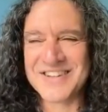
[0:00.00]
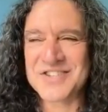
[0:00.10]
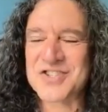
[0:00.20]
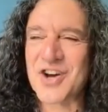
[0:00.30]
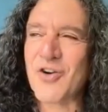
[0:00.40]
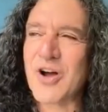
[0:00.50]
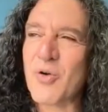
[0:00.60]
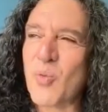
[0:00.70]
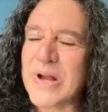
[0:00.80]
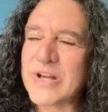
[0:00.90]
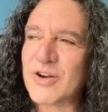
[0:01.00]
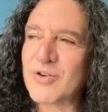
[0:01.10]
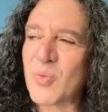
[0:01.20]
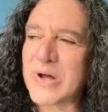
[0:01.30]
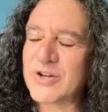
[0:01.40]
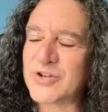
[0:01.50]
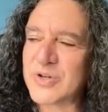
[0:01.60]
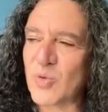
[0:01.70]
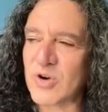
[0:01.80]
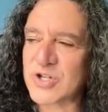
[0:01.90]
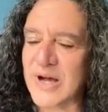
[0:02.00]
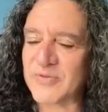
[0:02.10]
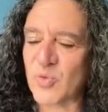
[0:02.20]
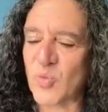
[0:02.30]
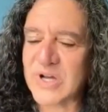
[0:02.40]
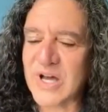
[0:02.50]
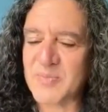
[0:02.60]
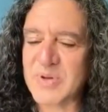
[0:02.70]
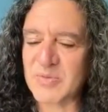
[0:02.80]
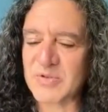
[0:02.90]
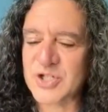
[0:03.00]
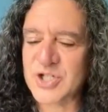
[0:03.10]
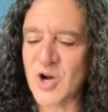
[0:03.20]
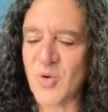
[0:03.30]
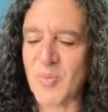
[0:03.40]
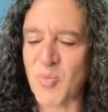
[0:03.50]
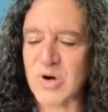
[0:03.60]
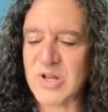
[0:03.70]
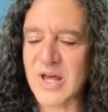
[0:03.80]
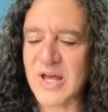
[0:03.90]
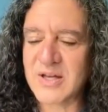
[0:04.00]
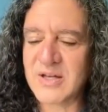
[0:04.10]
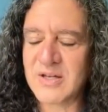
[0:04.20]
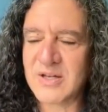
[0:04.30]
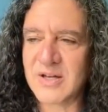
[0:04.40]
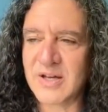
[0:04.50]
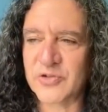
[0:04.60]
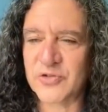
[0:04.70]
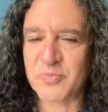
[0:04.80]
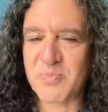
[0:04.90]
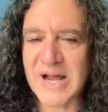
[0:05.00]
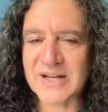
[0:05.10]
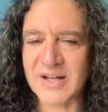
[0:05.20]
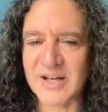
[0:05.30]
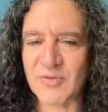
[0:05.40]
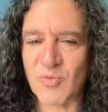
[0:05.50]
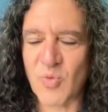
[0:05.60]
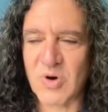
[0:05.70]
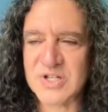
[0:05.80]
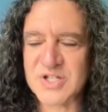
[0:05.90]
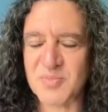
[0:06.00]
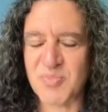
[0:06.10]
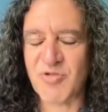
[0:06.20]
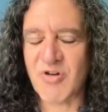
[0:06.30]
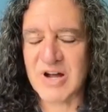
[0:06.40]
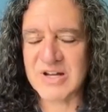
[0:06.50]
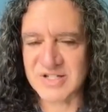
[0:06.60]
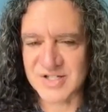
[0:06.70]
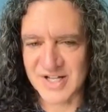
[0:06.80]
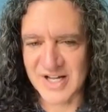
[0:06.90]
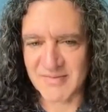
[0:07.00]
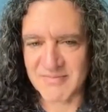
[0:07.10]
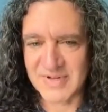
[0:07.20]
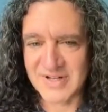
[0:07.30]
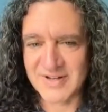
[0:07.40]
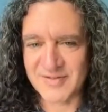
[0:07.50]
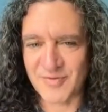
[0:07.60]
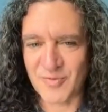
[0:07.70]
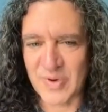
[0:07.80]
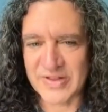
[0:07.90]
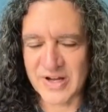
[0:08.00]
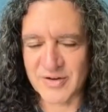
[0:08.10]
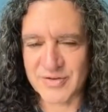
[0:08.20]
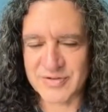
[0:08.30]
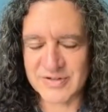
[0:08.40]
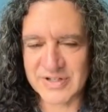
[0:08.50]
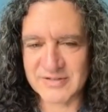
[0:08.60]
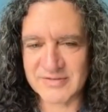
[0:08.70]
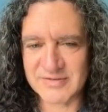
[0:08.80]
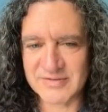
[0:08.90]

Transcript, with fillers: So mm-hmm. when you're when you're doing the workshops, what kind of people show up? What are they expecting, and what surprises them when they go through it?